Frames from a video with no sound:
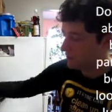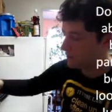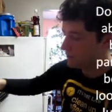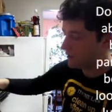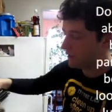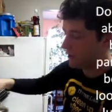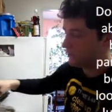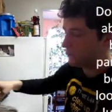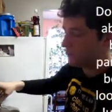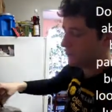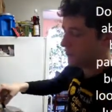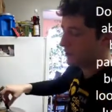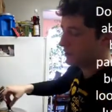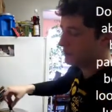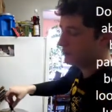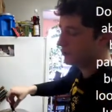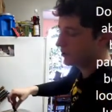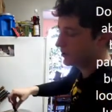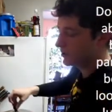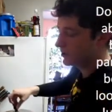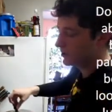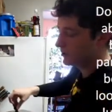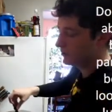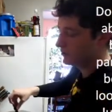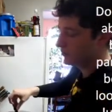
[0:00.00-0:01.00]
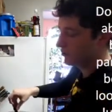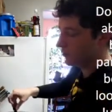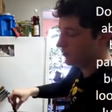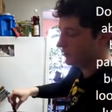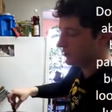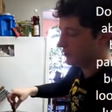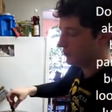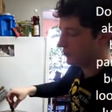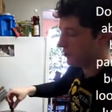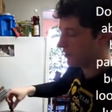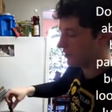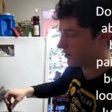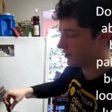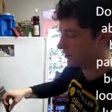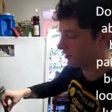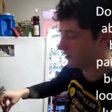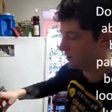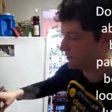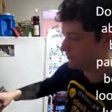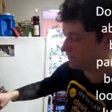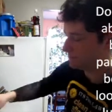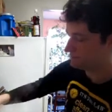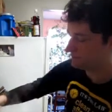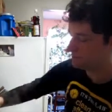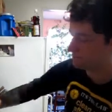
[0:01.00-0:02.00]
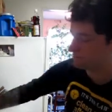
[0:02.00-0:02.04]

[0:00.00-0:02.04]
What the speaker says: is done. We can put it in boiling water now.